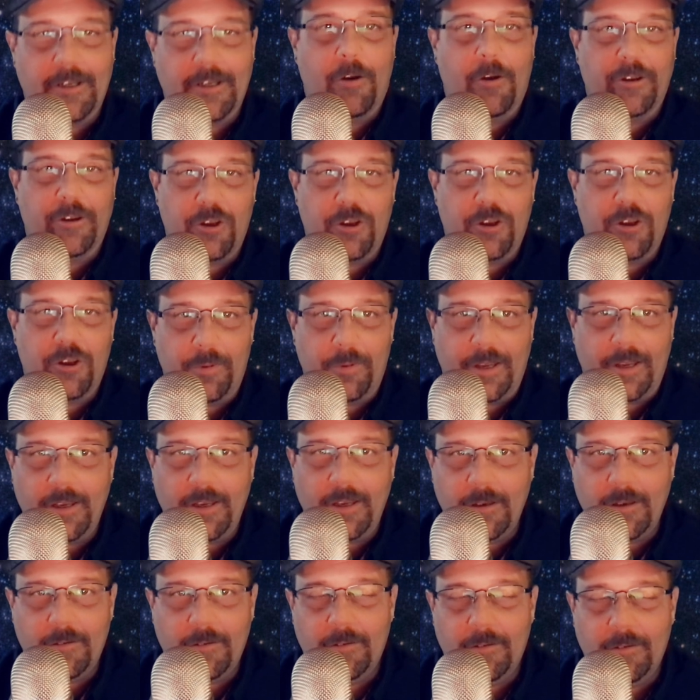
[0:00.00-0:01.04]
to be
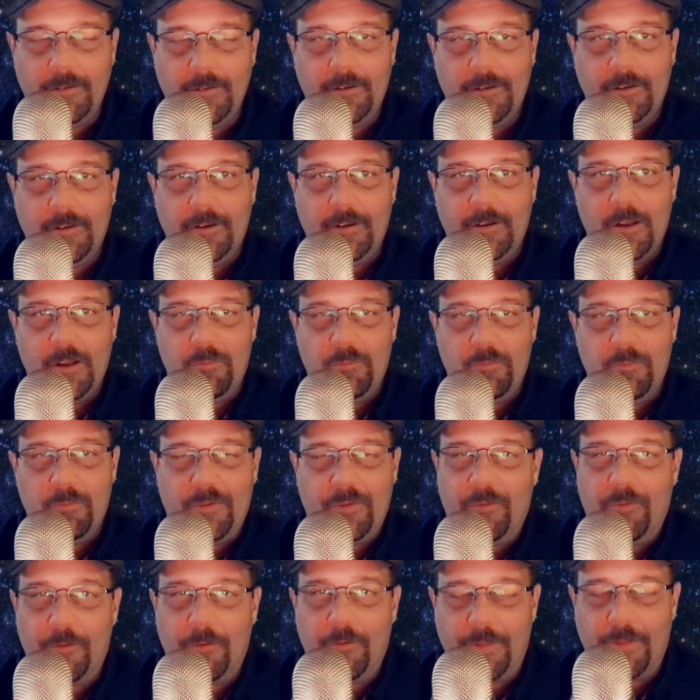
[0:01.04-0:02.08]

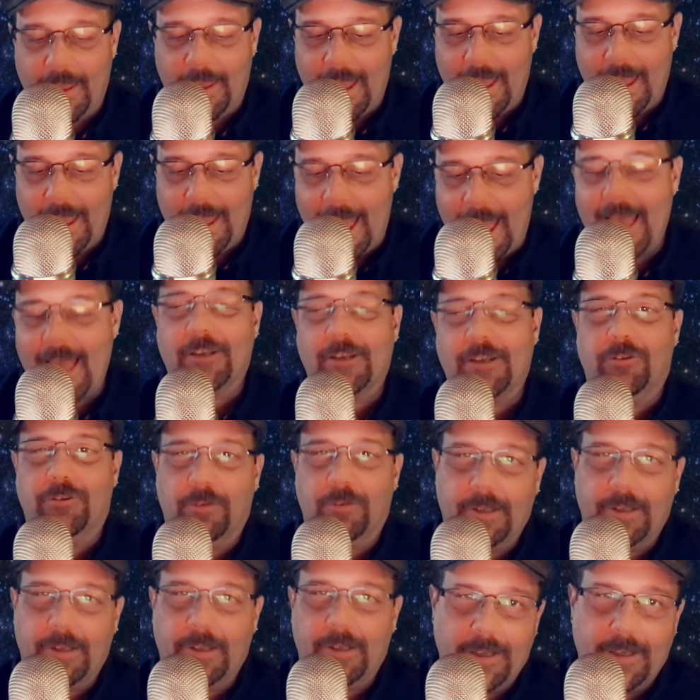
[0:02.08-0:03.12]
before they
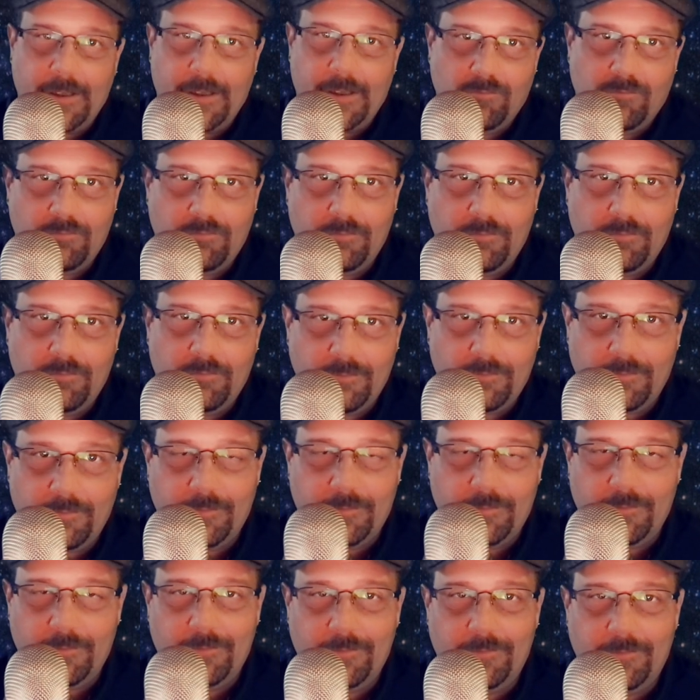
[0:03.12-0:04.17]
actually
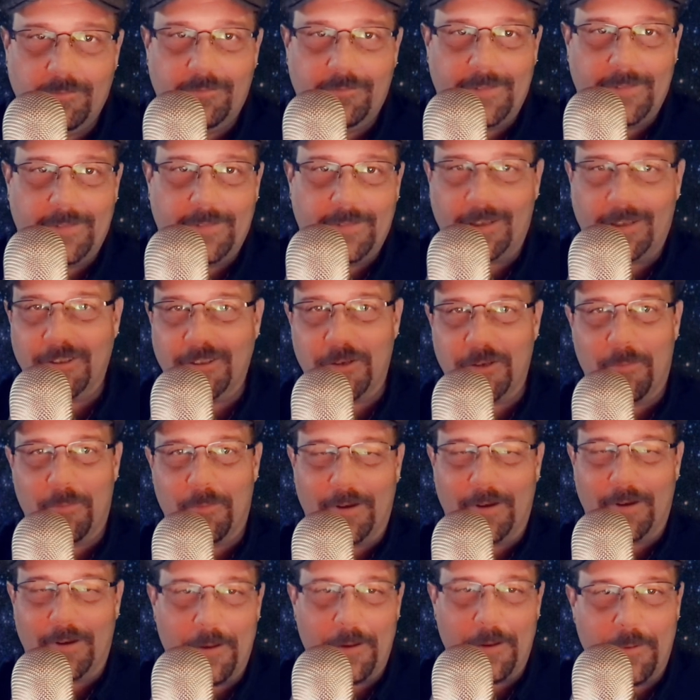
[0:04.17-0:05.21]
tell us about
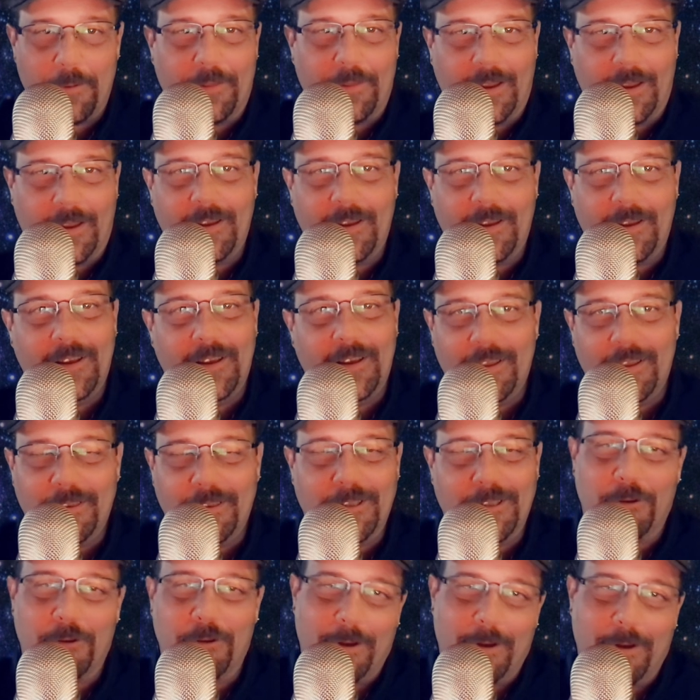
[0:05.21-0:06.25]
everything that's
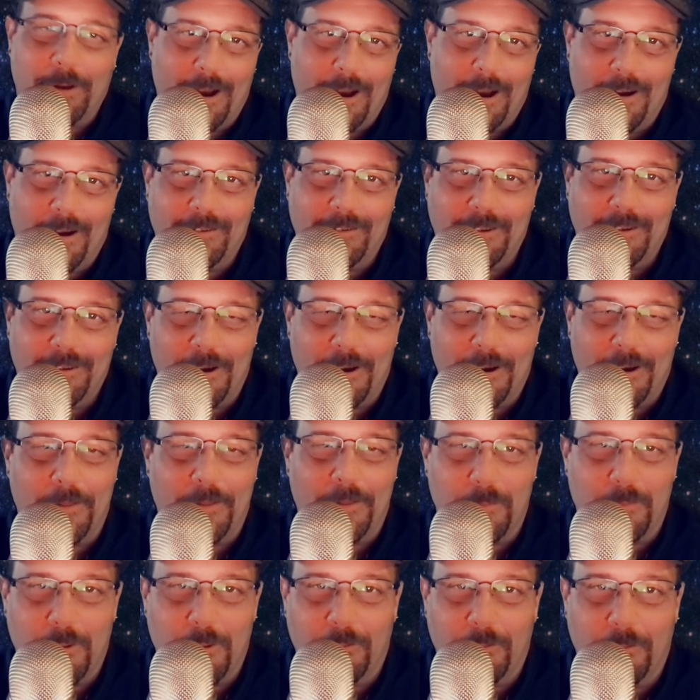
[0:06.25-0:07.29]
going on on the
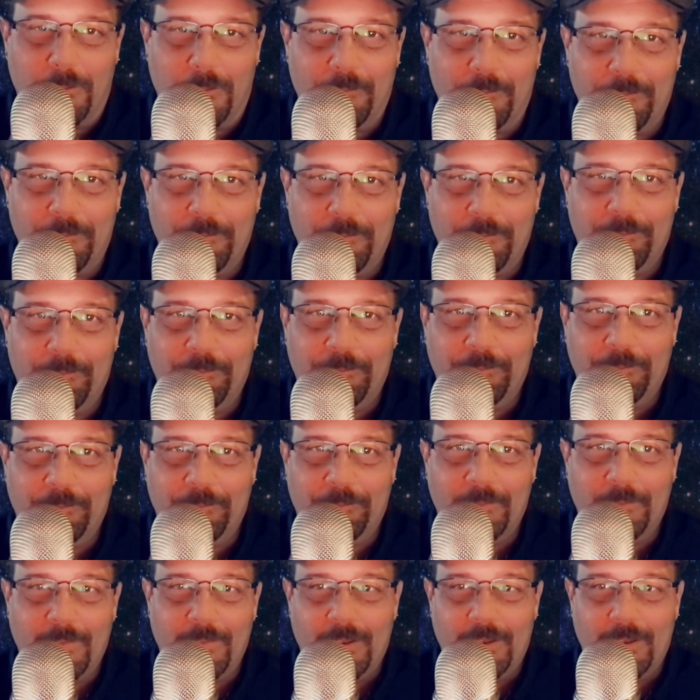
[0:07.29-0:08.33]
moon?
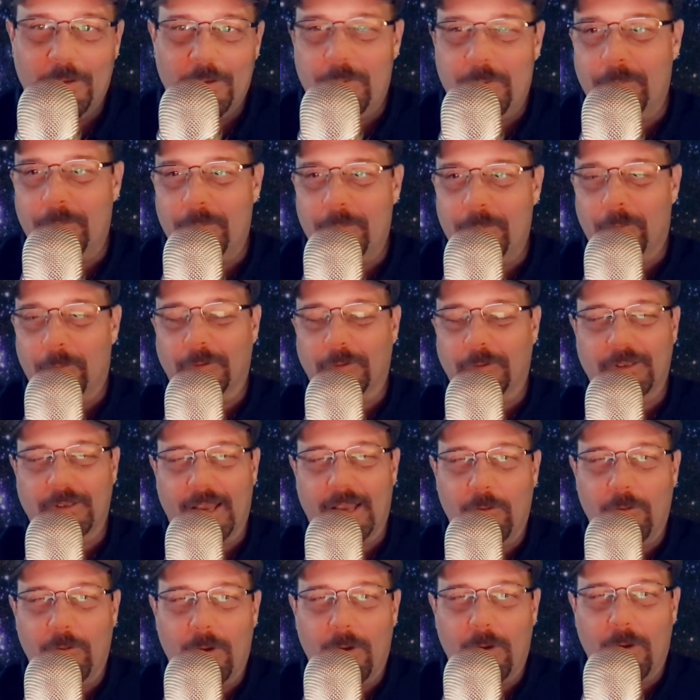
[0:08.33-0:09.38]
People will say,
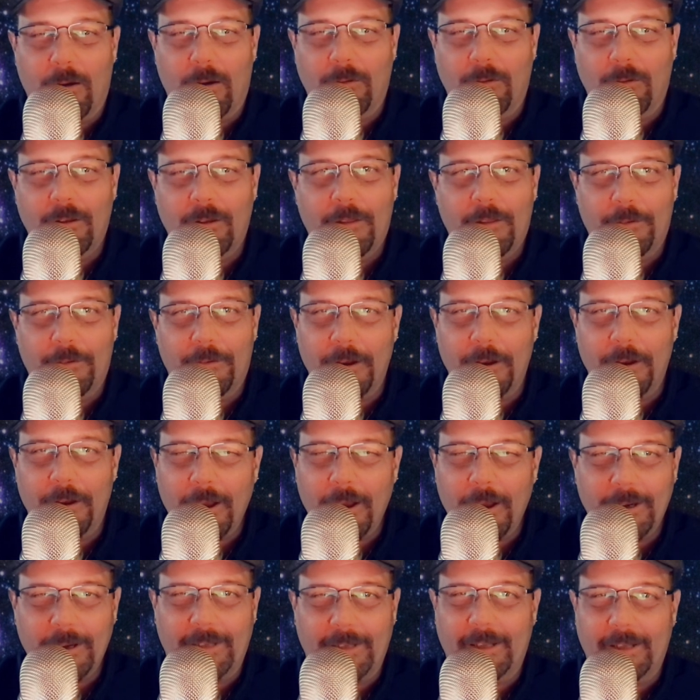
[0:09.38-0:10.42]
well, they're not going
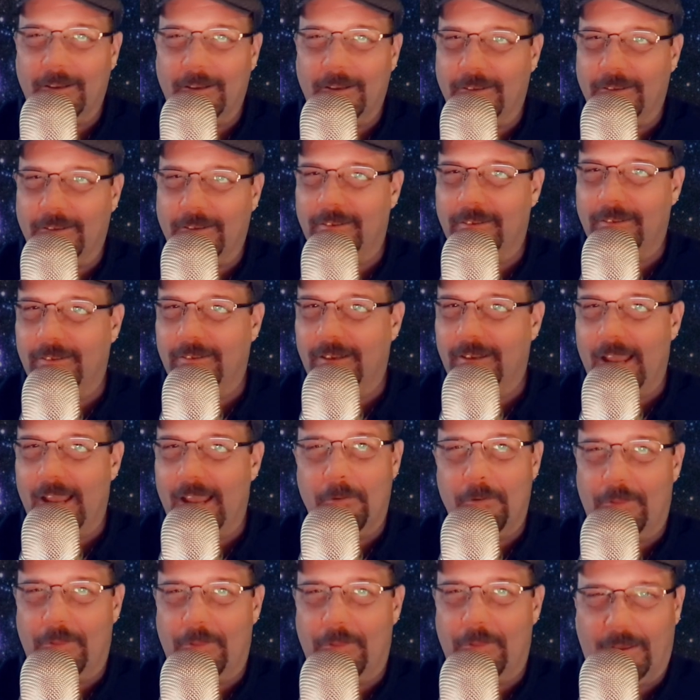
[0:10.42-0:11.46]
to tell us
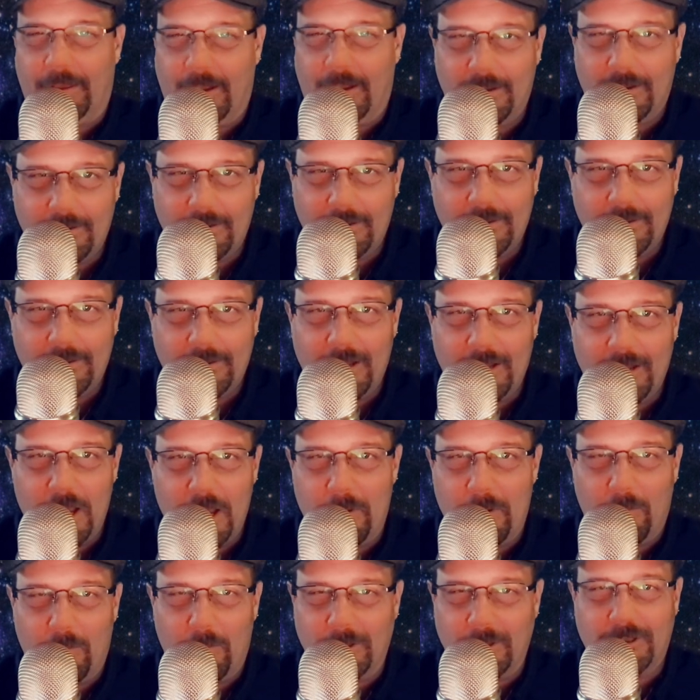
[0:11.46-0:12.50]
everything
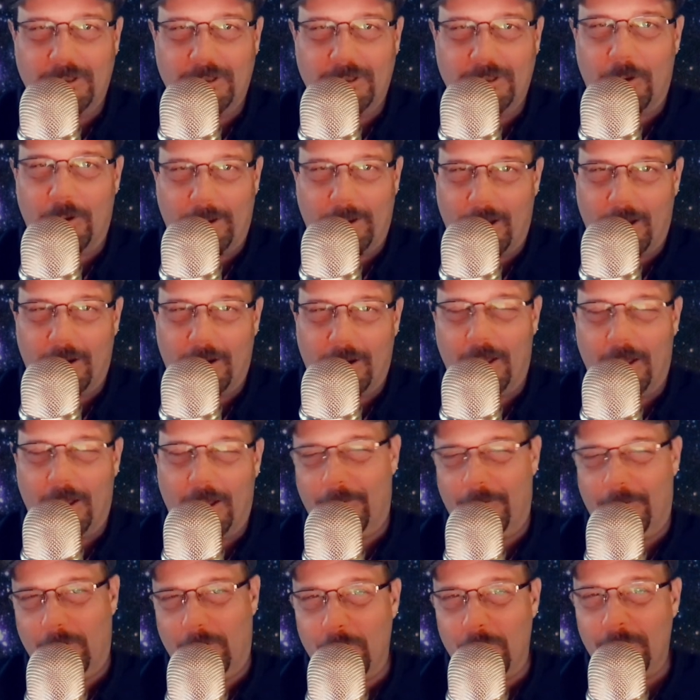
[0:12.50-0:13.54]
about what's going on on the
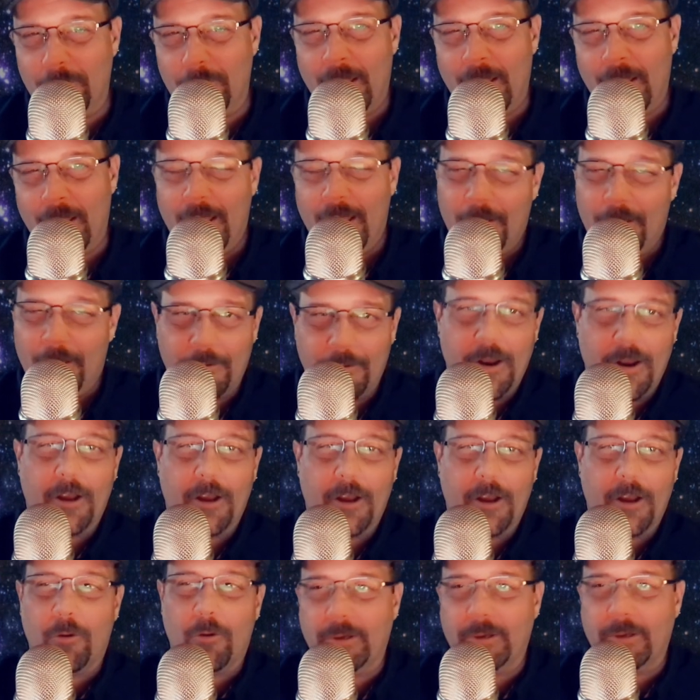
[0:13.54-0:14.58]
moon. They're not
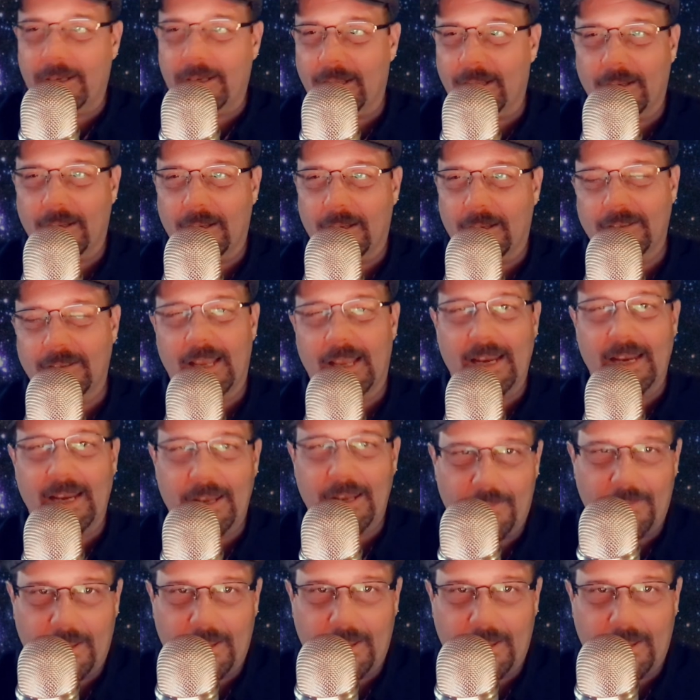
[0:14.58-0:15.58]
going to tell us anything.